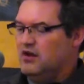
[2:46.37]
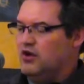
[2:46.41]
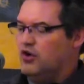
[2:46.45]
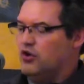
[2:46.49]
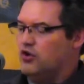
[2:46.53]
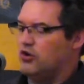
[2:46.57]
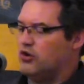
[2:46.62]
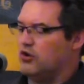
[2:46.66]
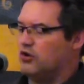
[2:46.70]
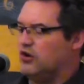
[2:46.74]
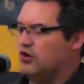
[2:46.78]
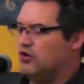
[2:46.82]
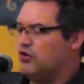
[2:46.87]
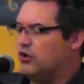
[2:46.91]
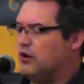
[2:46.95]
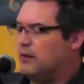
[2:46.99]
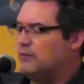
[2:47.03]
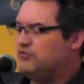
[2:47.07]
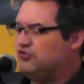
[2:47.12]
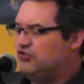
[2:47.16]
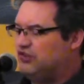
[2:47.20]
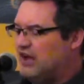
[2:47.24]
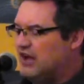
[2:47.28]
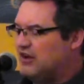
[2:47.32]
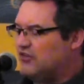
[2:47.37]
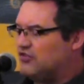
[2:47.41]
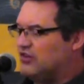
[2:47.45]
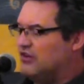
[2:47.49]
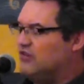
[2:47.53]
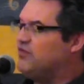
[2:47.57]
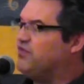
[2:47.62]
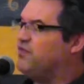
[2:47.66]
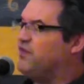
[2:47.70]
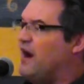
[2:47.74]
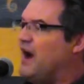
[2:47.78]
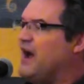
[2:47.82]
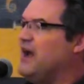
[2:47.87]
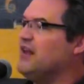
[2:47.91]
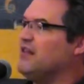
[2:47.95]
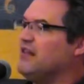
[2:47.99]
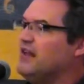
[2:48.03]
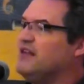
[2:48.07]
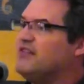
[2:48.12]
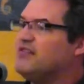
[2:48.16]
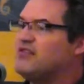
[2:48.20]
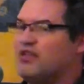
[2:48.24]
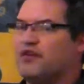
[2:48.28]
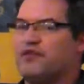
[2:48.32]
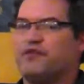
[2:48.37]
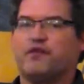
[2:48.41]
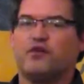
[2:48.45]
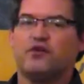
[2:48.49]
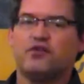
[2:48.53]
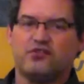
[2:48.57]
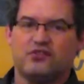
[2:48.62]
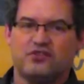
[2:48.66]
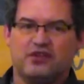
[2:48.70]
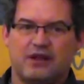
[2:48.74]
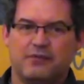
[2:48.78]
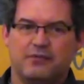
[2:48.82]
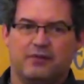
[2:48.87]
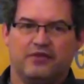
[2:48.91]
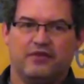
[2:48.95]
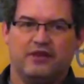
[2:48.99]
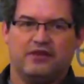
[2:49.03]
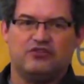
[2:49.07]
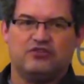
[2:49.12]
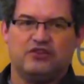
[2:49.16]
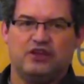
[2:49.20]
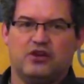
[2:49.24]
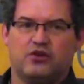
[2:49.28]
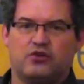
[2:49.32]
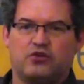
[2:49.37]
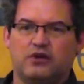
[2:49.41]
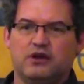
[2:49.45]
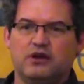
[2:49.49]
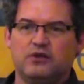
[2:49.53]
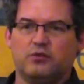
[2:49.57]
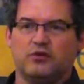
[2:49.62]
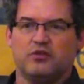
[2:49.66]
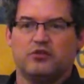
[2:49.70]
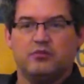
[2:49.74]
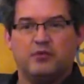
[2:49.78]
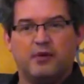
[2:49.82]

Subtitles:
her objection violates the first statement that she agreed with.